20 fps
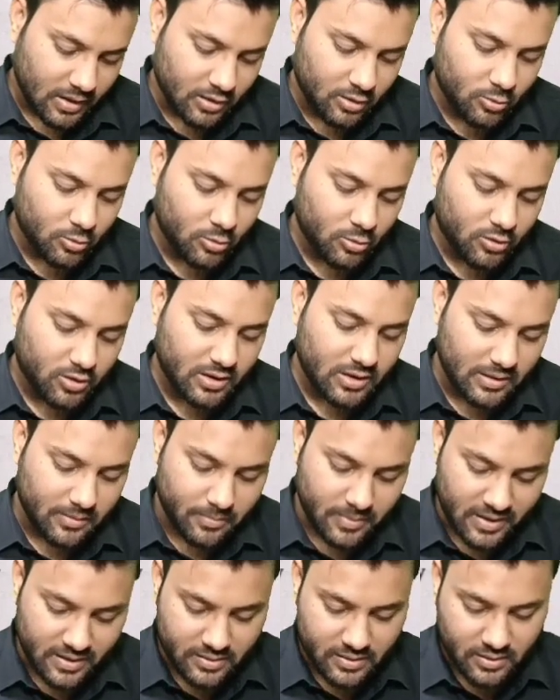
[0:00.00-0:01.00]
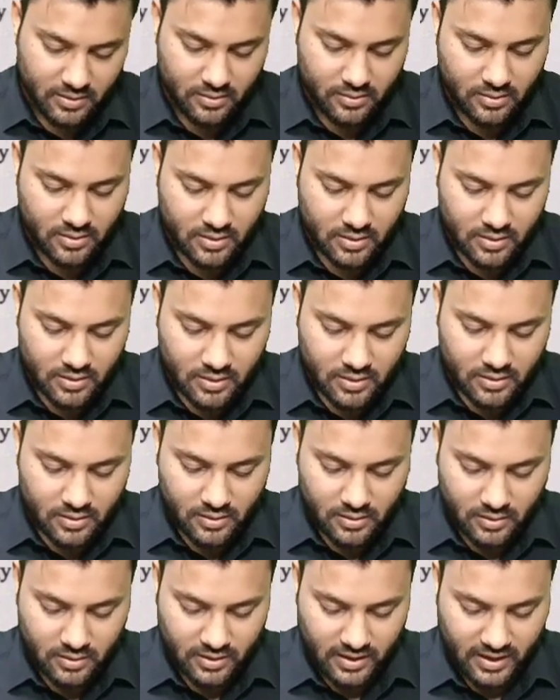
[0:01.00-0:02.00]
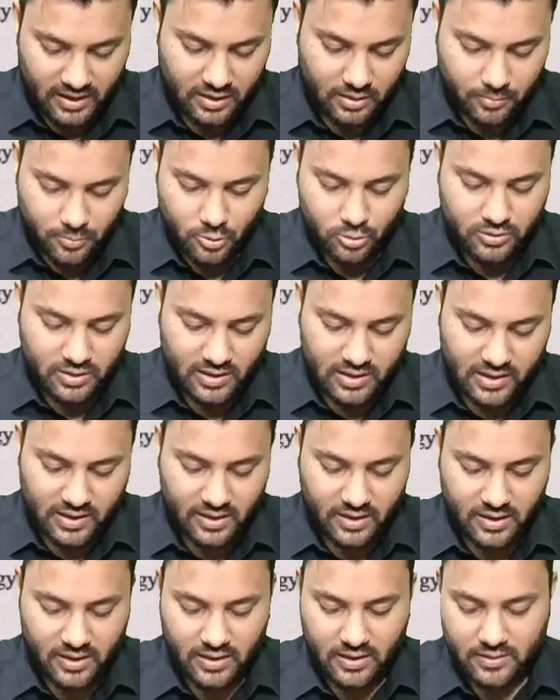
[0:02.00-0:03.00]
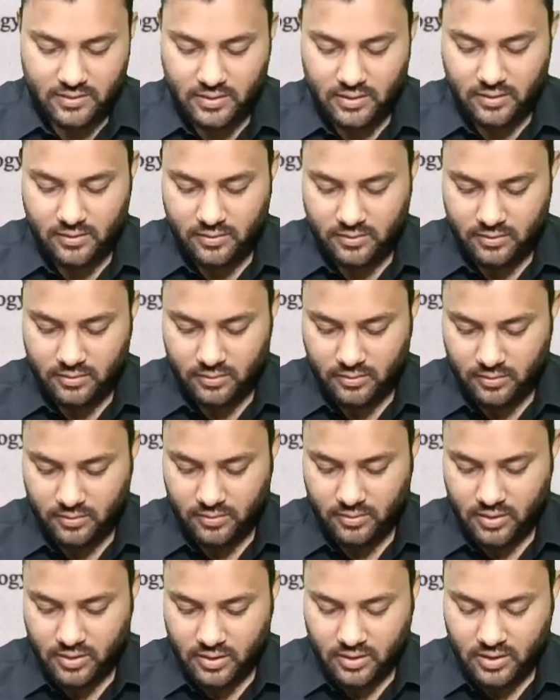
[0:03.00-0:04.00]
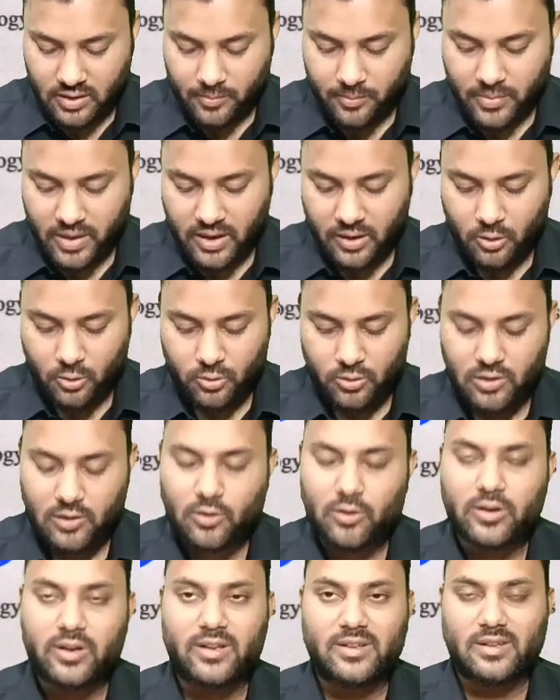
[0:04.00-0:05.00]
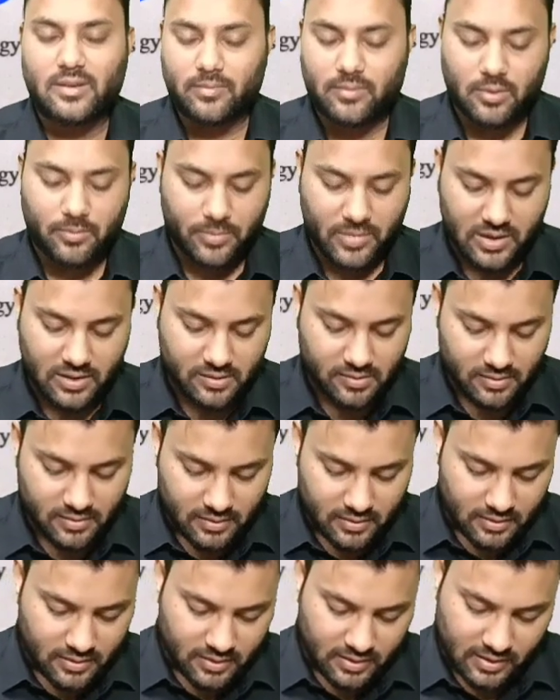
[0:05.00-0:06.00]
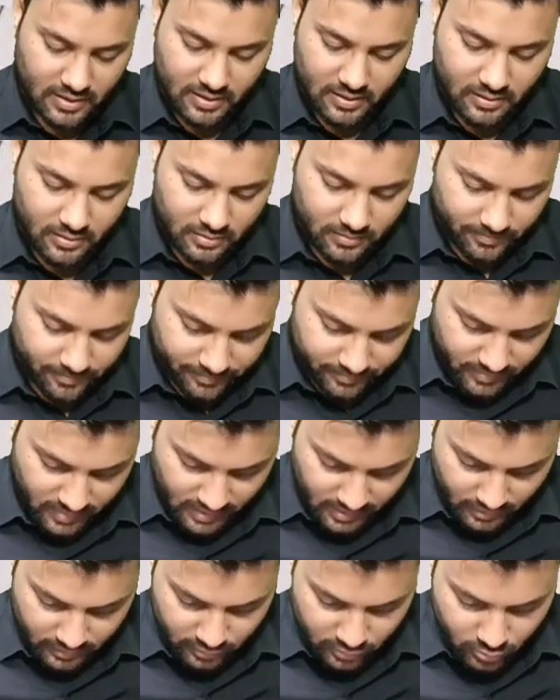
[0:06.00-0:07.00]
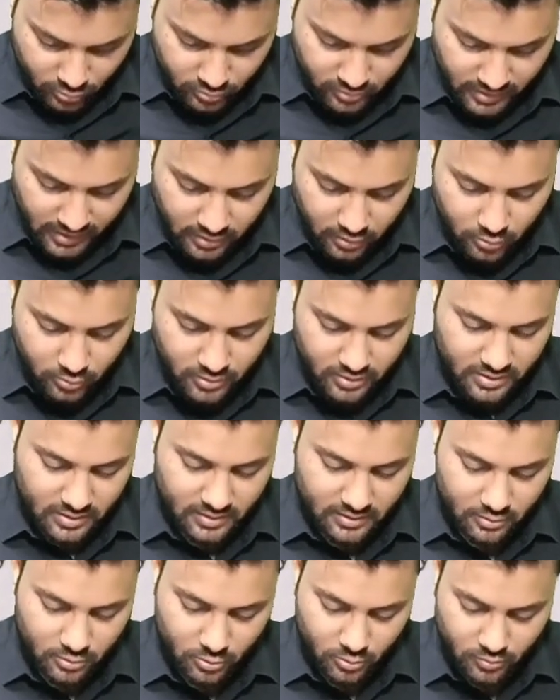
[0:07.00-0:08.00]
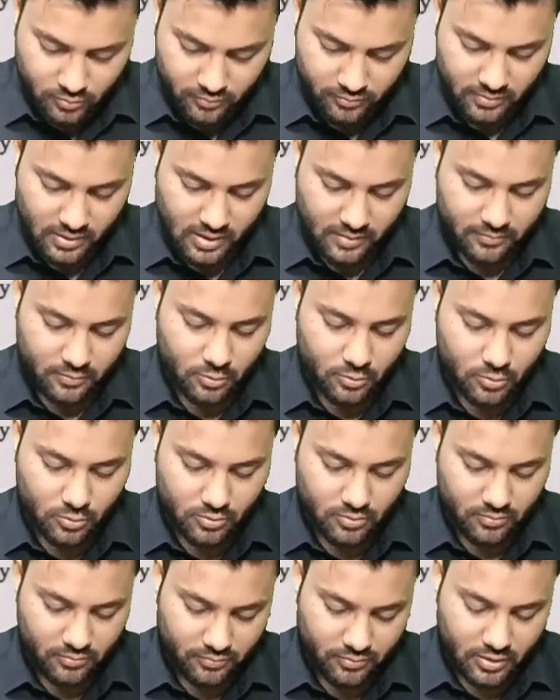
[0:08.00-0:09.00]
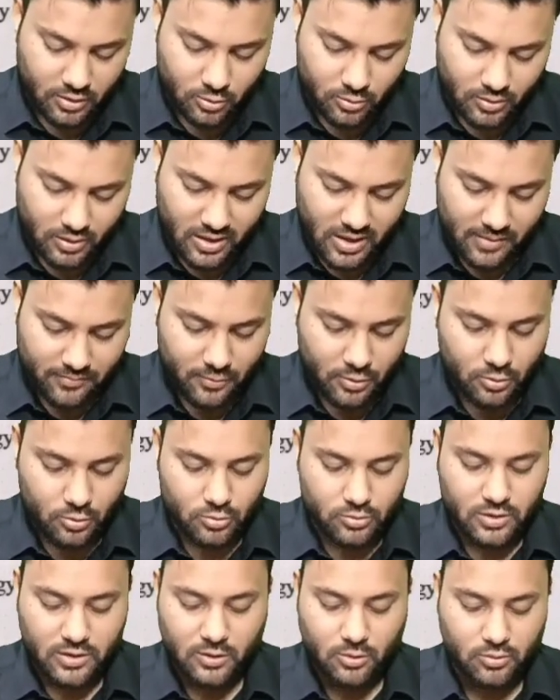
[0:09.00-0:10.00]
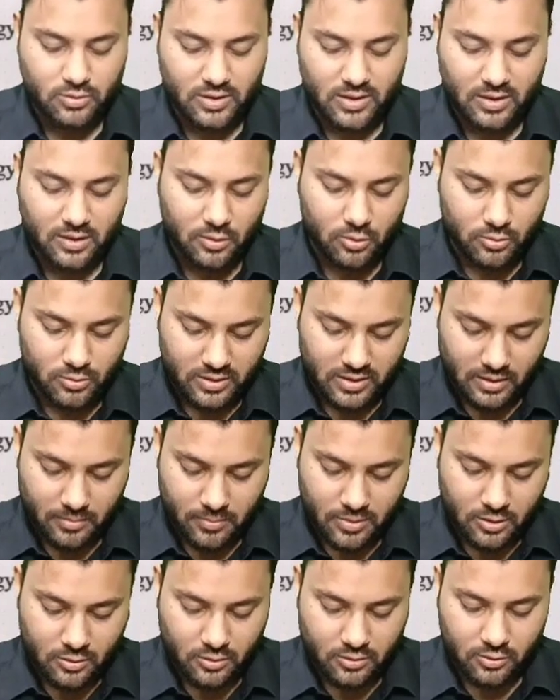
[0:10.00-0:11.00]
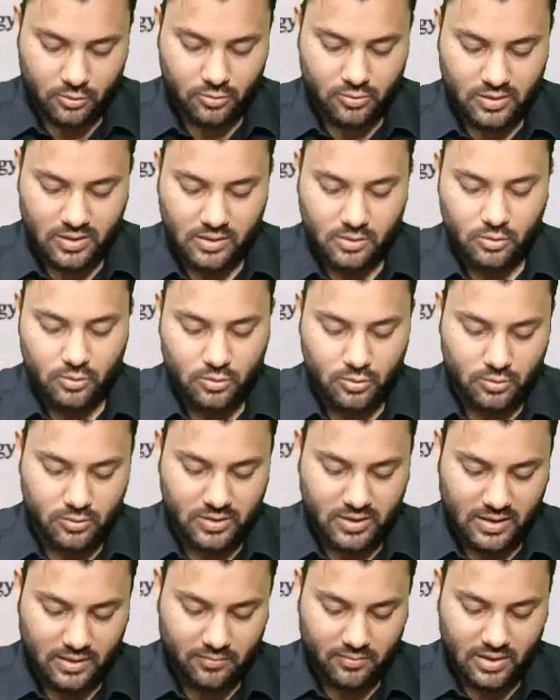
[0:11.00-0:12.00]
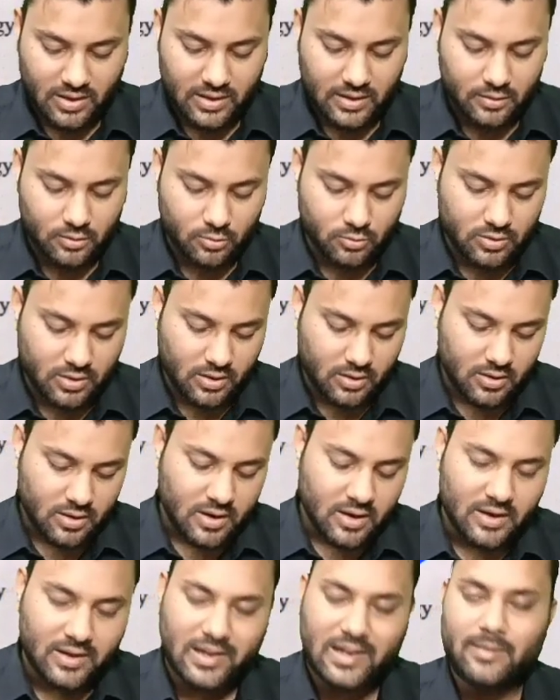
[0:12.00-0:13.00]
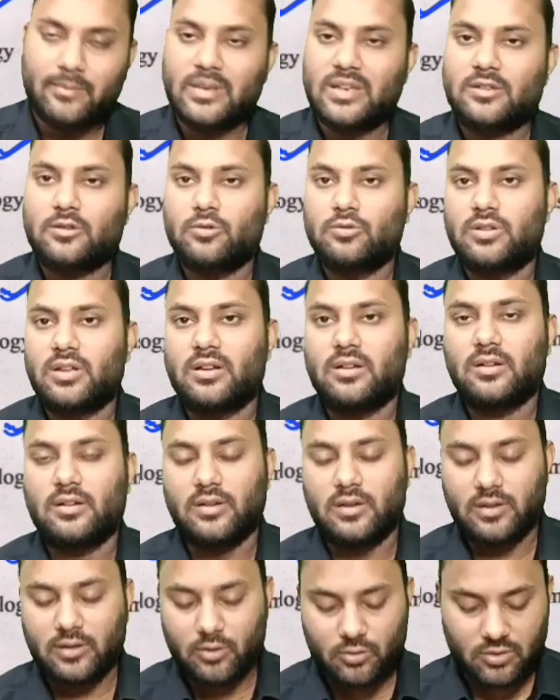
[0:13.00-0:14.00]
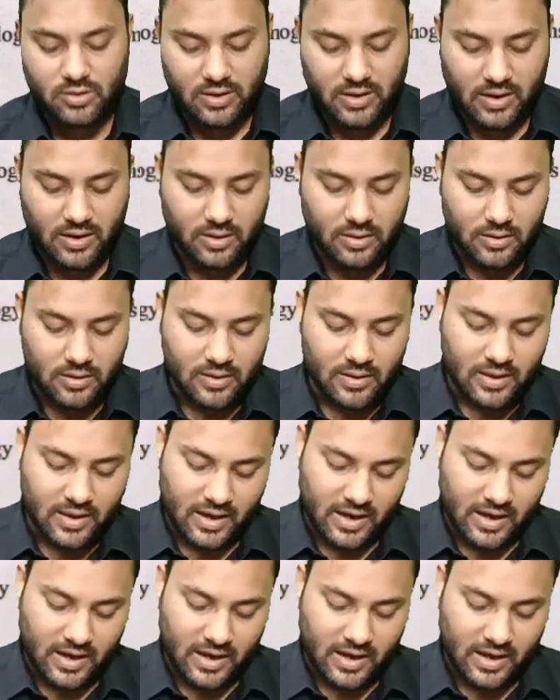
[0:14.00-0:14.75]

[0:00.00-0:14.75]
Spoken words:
and do not relieve by the antiprostaglandin and the combined oral contraceptive pills. And uterine curettage, no, we do not have to do the uterine curettage, because uterine curettage will lead to the damage to the uterine,